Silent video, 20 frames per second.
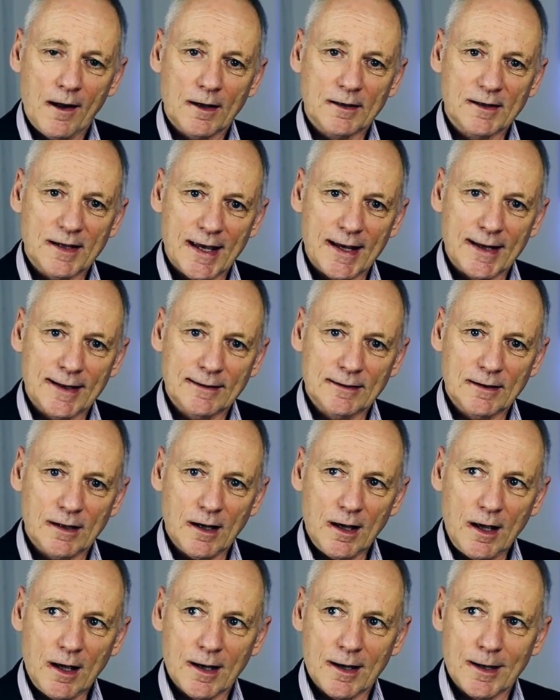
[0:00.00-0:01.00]
then
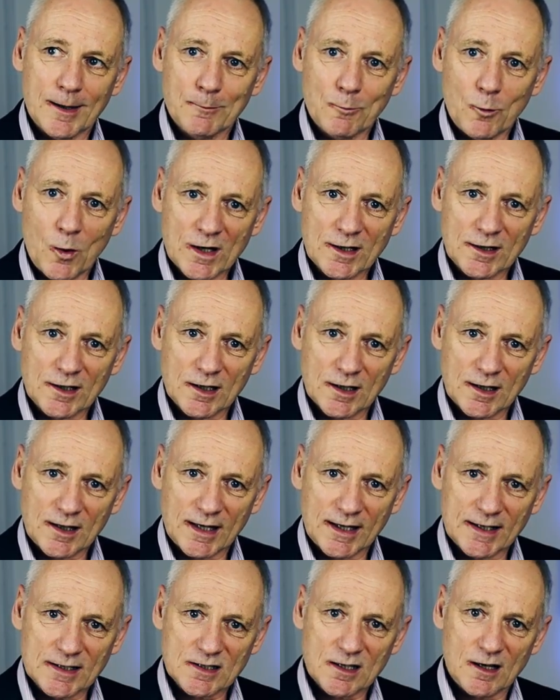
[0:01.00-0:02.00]
one of the
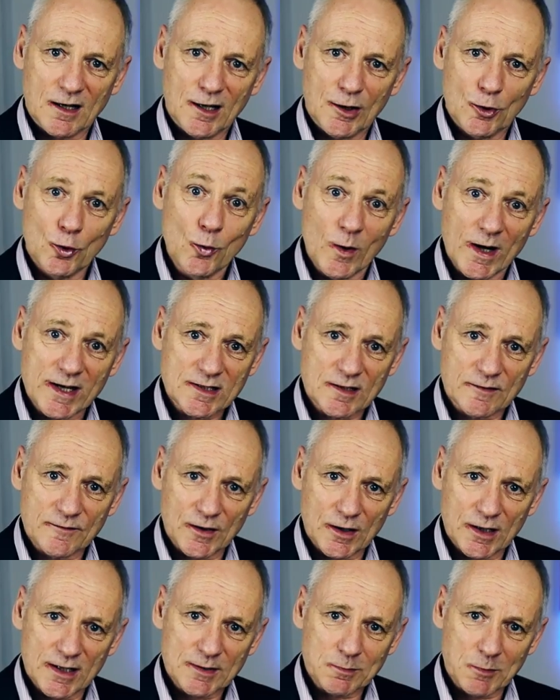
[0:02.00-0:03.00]
things I always
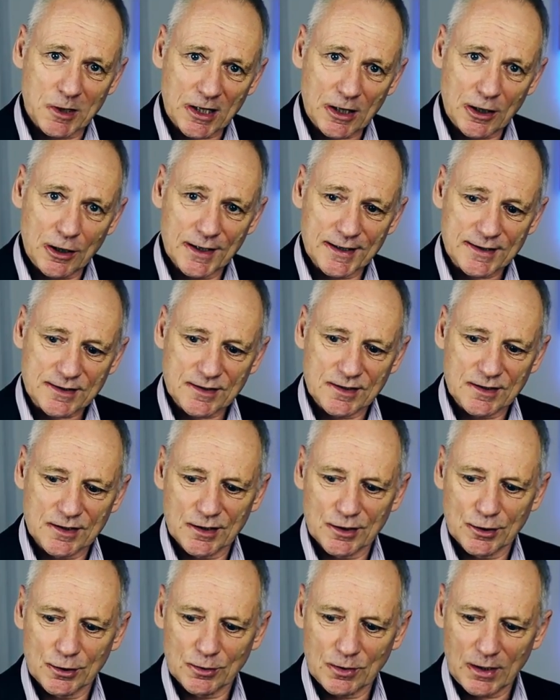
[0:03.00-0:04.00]
advise my clients to
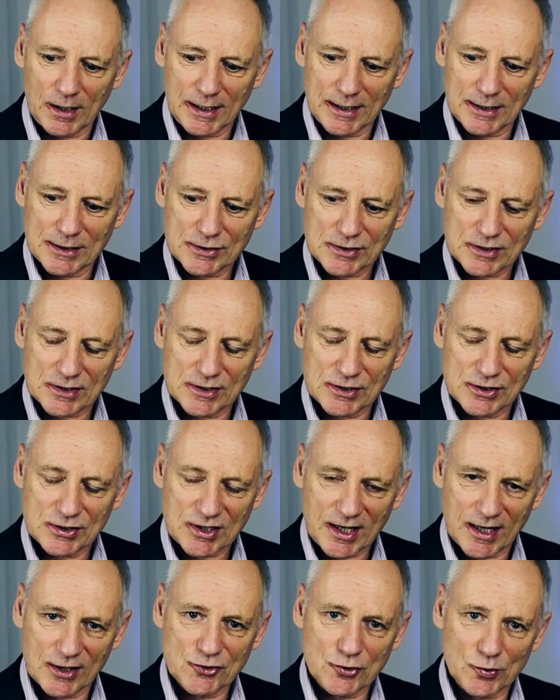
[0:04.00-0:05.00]
do is
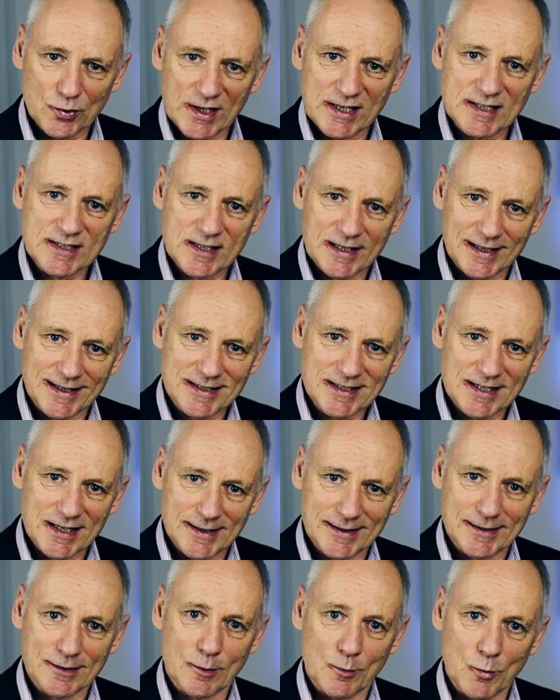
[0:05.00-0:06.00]
schedule these things
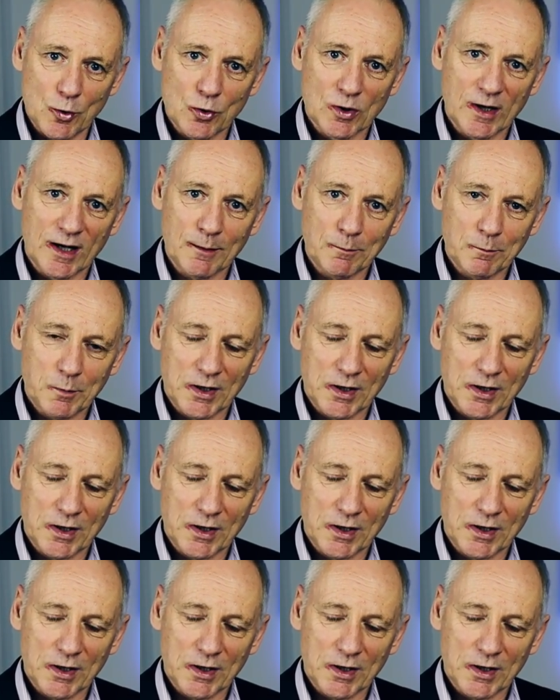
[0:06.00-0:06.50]
in the morning,